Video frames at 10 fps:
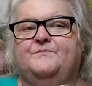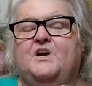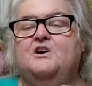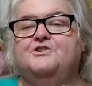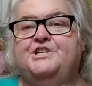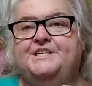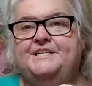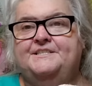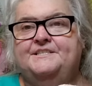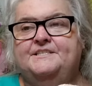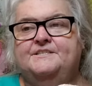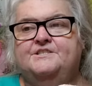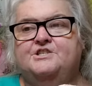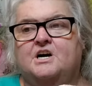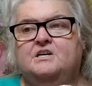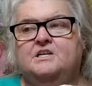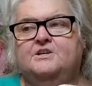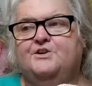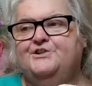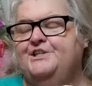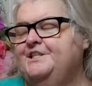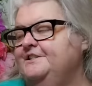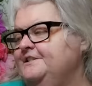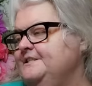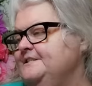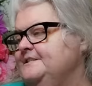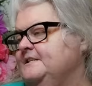Hershey Kisses, chocolate Hershey Kisses,